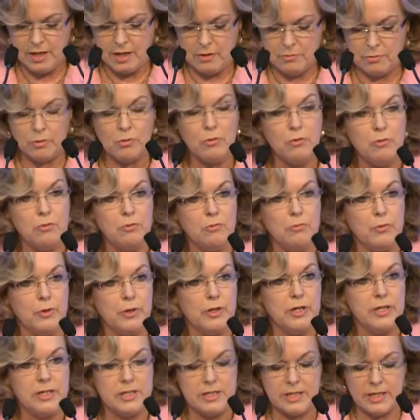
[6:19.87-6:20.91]
We're all
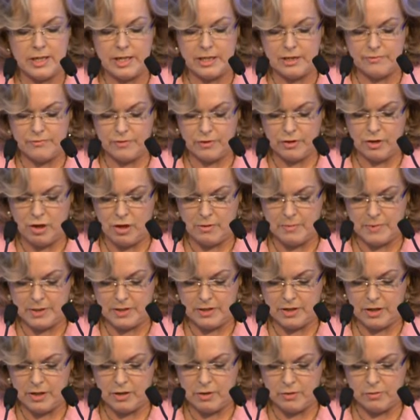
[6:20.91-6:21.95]
working together for common
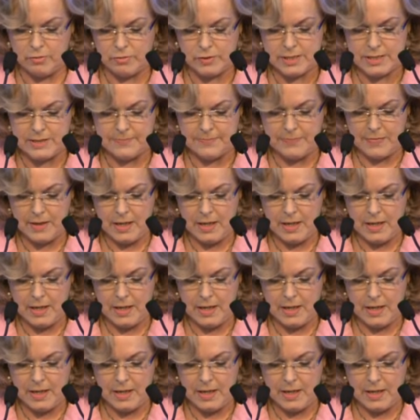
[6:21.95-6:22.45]
goals